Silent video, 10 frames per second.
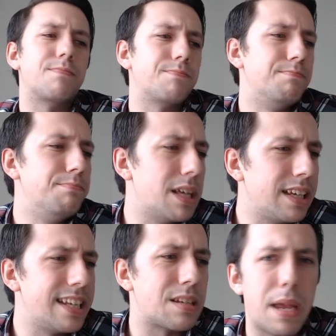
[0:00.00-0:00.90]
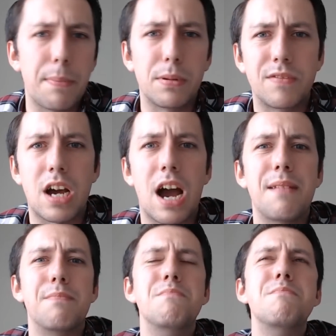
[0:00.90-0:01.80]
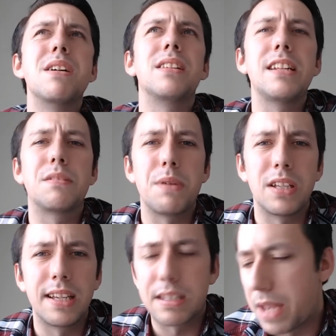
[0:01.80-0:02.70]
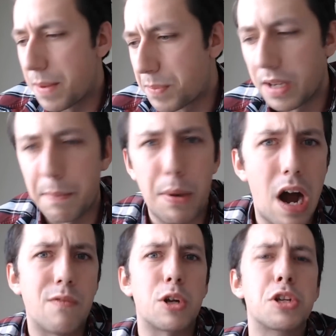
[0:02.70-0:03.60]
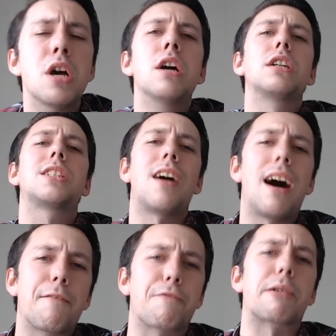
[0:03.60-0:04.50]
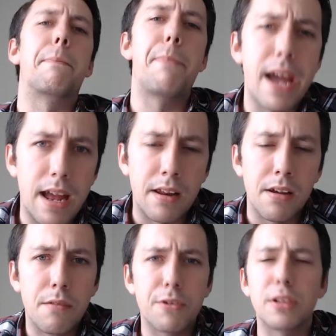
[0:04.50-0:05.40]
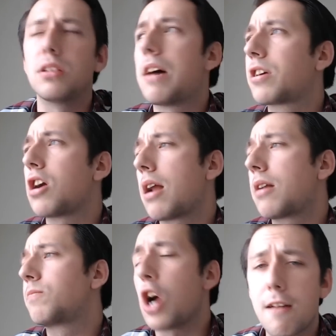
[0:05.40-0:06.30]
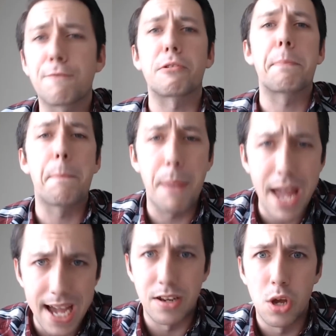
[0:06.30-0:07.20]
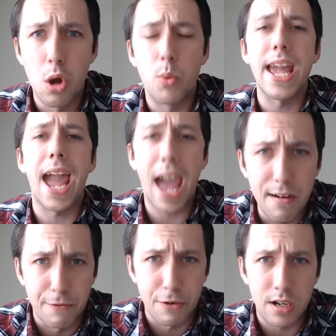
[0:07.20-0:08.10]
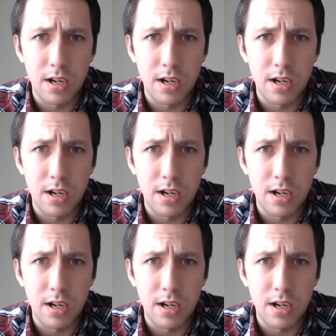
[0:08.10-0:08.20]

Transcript: millions of people have died, millions, billions of people impoverished. God forbid, for the love of God, God forbid we ever